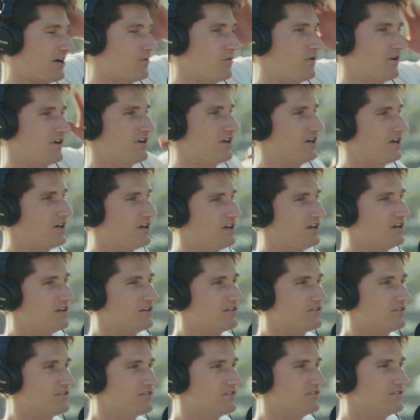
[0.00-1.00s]
of want to
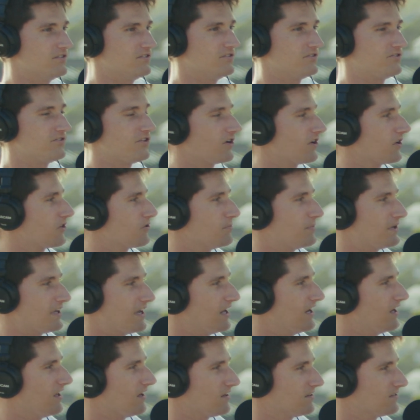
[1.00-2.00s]
start at the
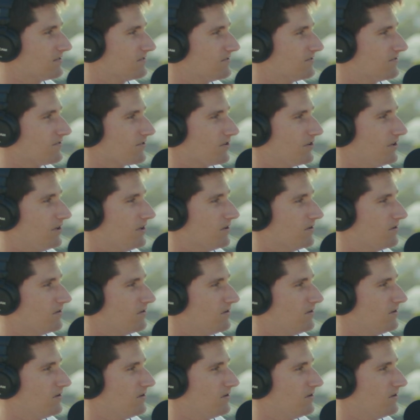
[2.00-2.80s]
beginning for you,